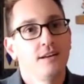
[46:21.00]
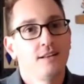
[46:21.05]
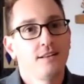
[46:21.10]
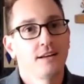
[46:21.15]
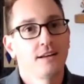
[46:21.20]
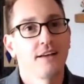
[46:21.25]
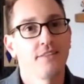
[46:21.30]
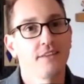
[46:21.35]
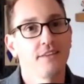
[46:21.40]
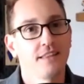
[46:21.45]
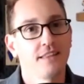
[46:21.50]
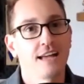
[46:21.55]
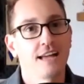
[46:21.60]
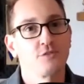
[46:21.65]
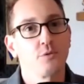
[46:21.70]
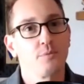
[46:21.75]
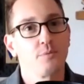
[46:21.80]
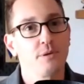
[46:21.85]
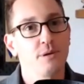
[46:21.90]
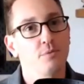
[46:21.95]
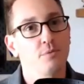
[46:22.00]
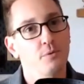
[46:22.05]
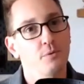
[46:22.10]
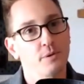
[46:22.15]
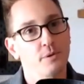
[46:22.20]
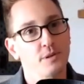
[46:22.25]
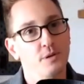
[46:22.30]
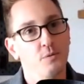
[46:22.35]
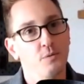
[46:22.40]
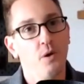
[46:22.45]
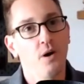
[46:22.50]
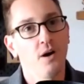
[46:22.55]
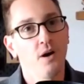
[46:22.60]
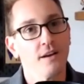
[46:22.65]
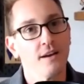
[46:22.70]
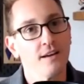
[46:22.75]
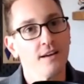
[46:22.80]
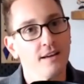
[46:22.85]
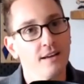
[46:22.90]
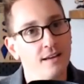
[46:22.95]
Like, yeah. I think that's what people really want.
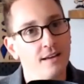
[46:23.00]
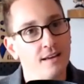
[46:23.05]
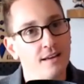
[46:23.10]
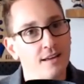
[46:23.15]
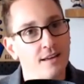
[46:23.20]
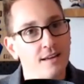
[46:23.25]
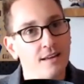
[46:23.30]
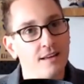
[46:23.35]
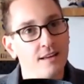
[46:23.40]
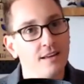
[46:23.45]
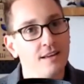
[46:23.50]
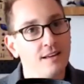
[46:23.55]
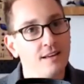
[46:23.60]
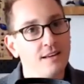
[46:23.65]
I